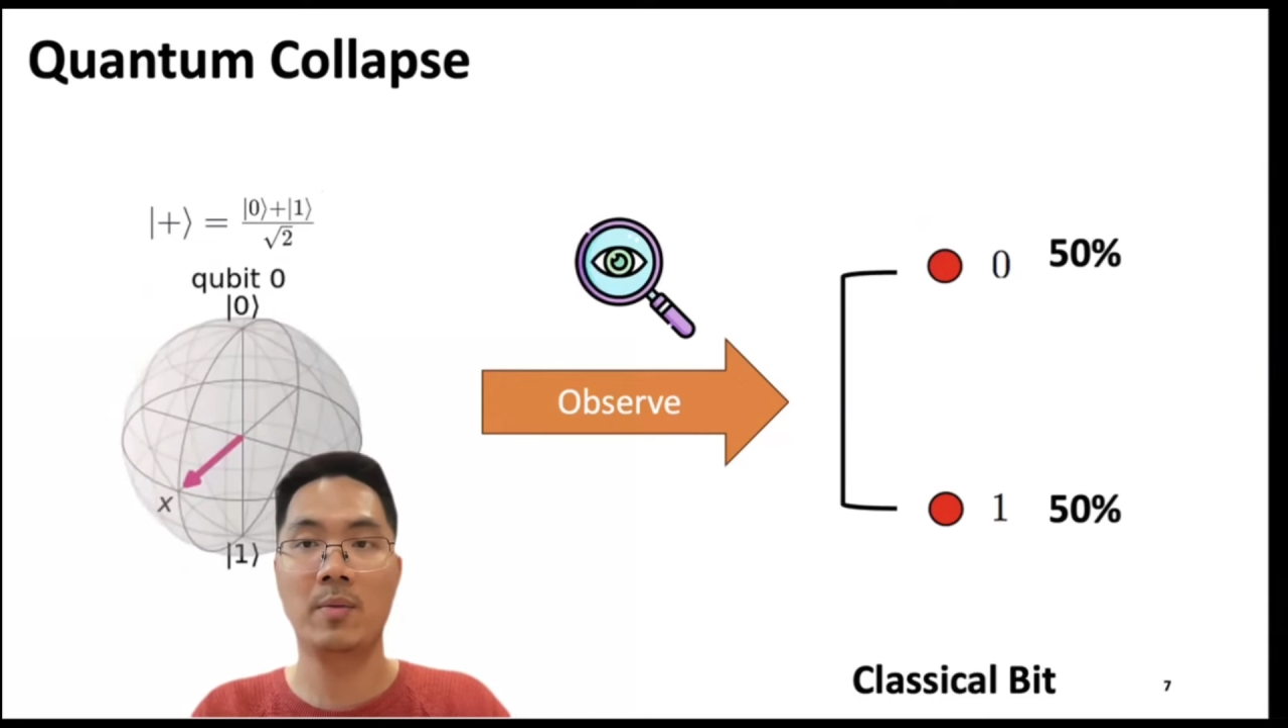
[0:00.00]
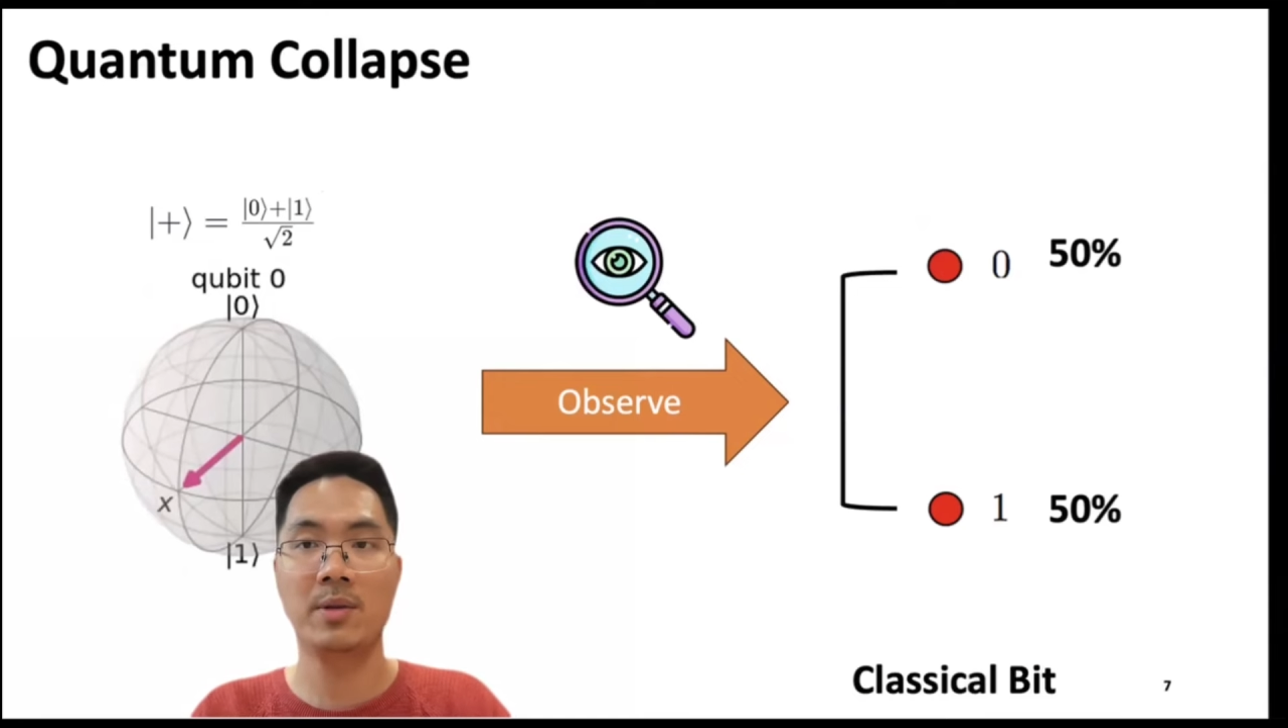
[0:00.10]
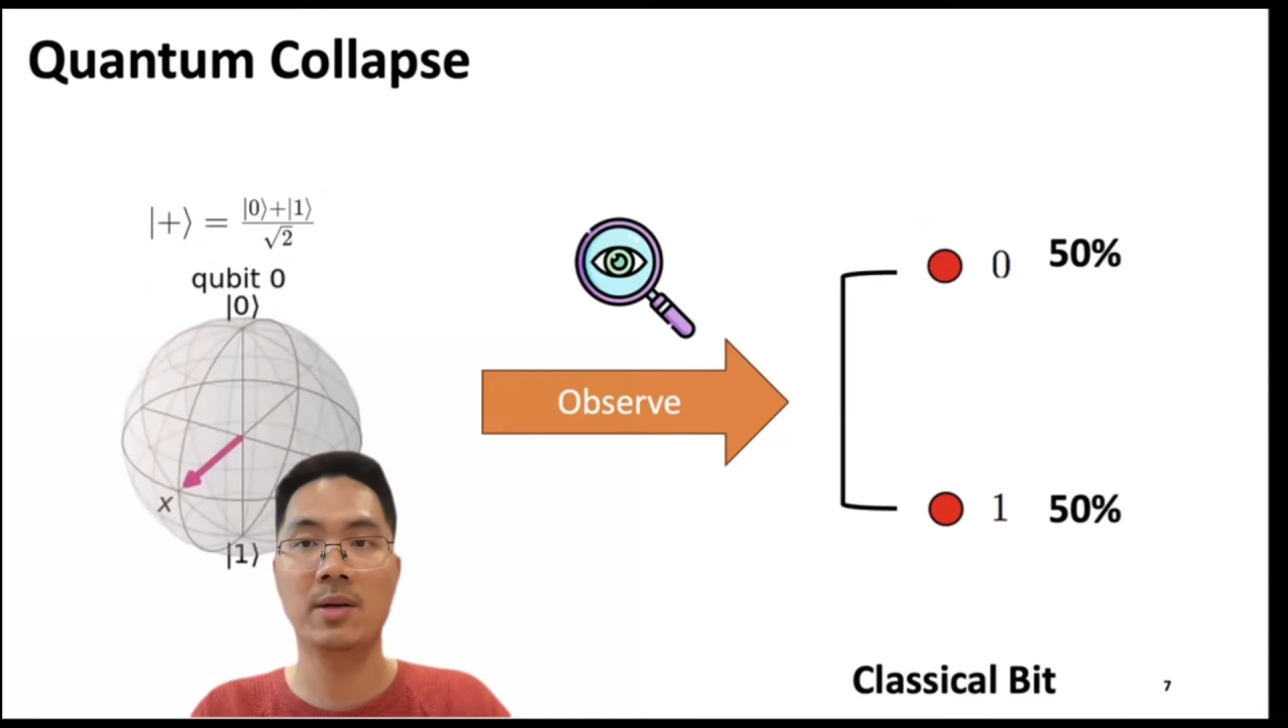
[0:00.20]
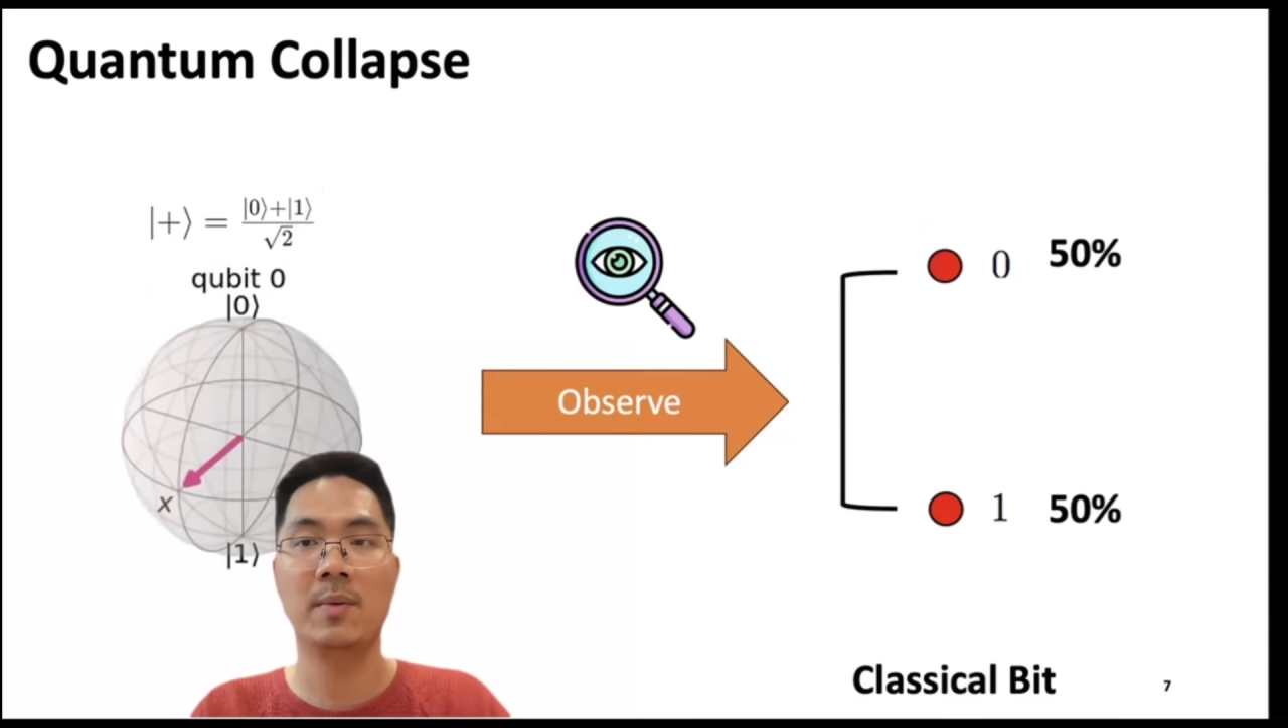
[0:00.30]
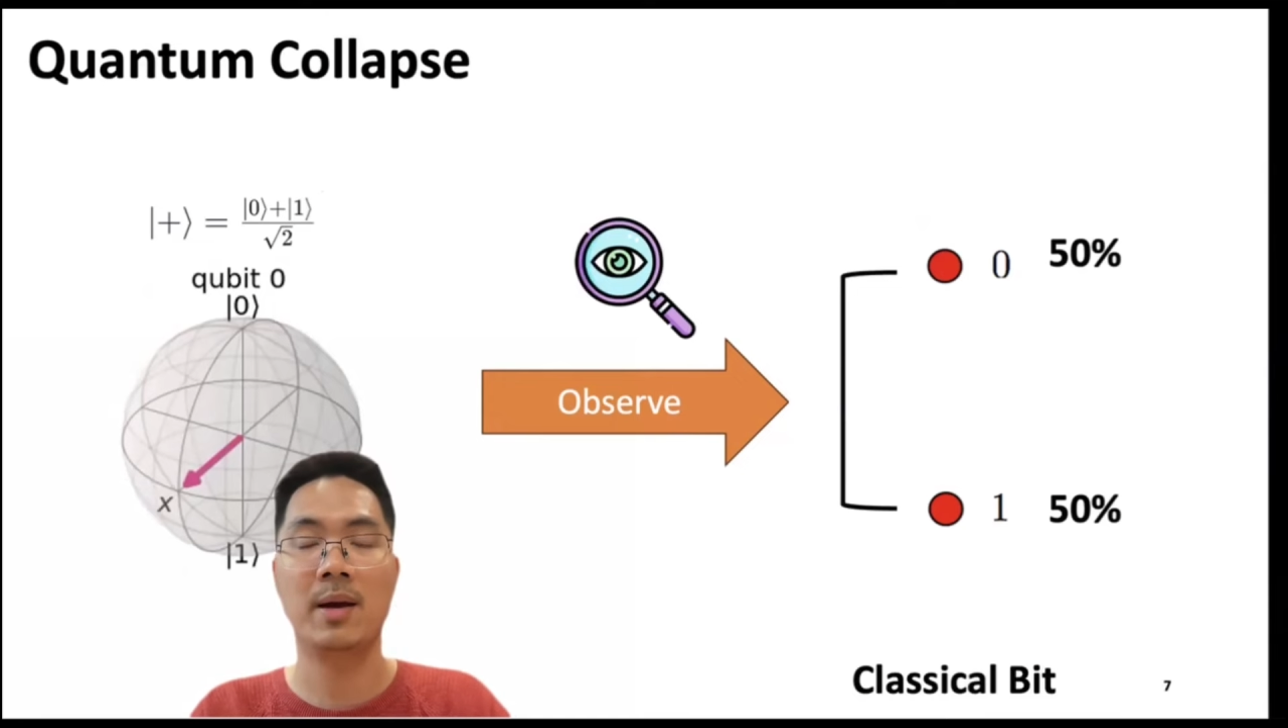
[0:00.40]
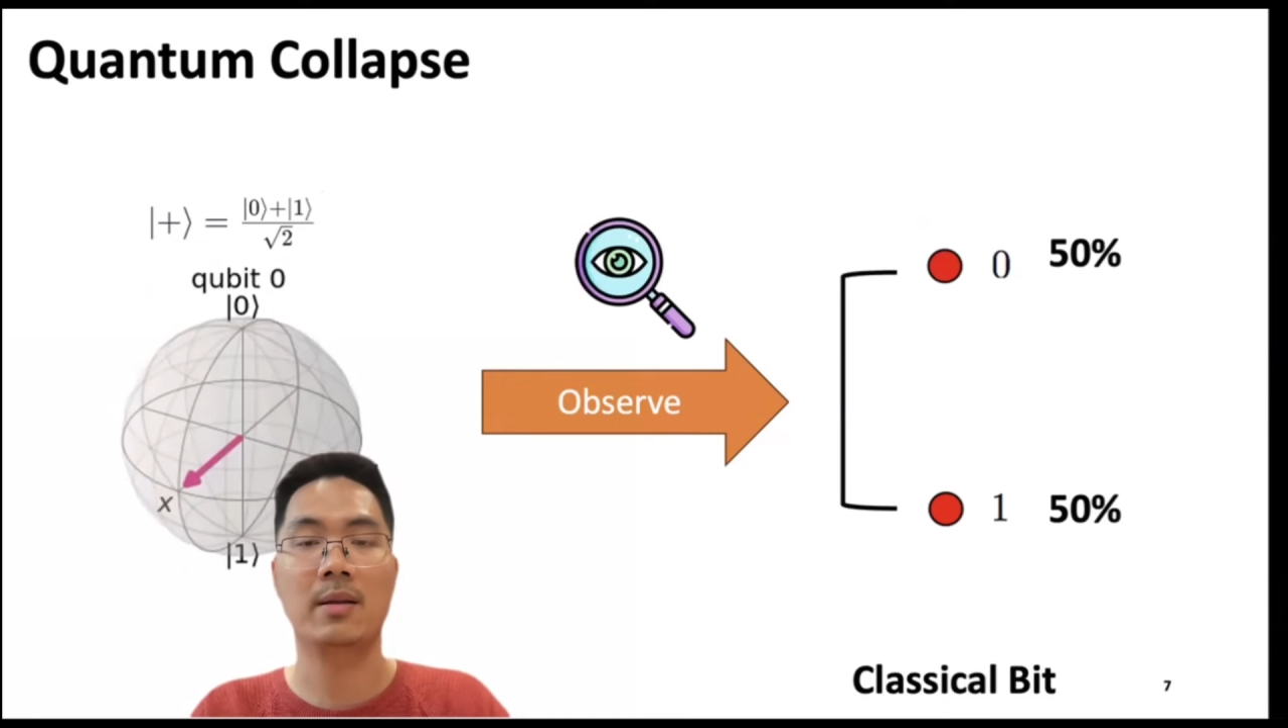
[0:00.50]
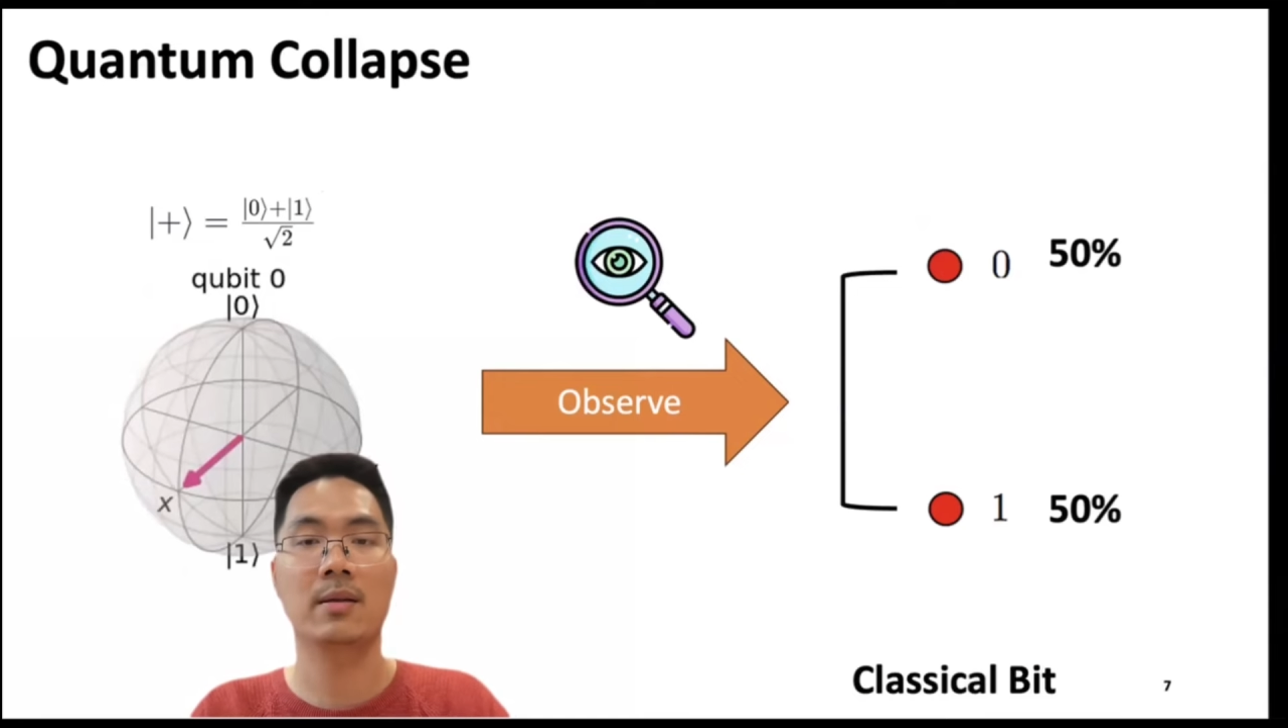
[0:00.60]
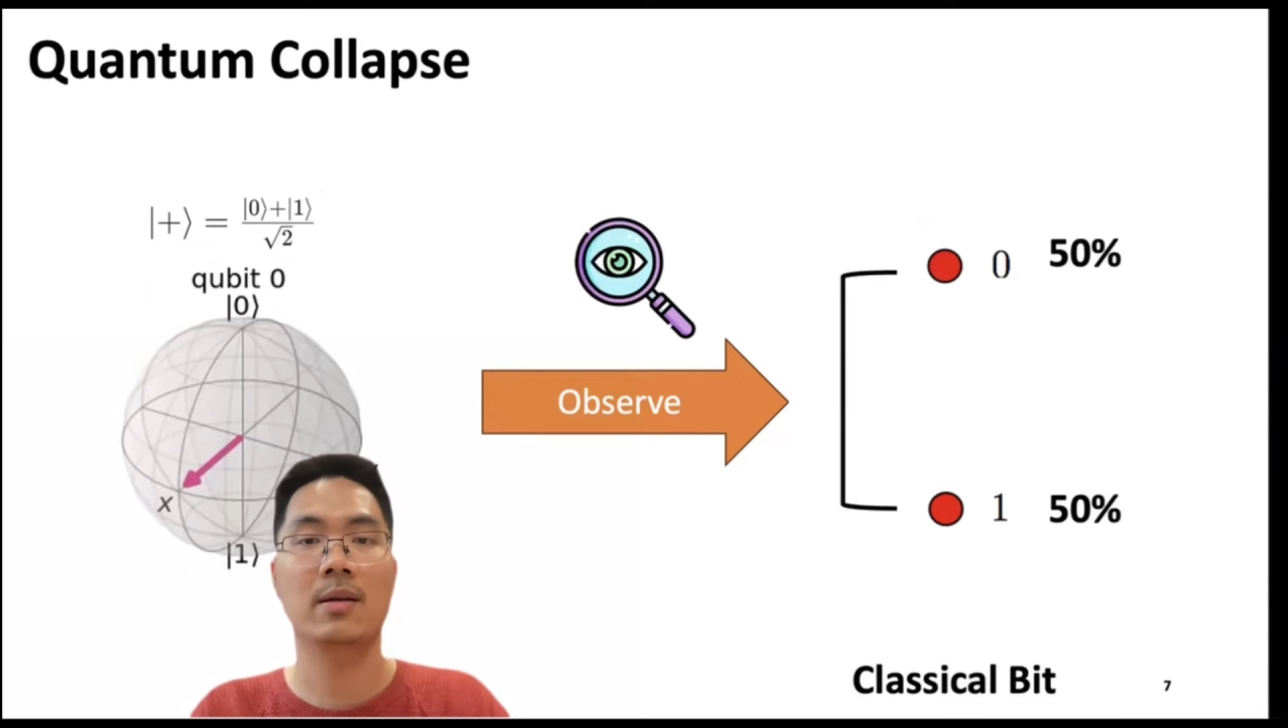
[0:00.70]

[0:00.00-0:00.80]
observe that,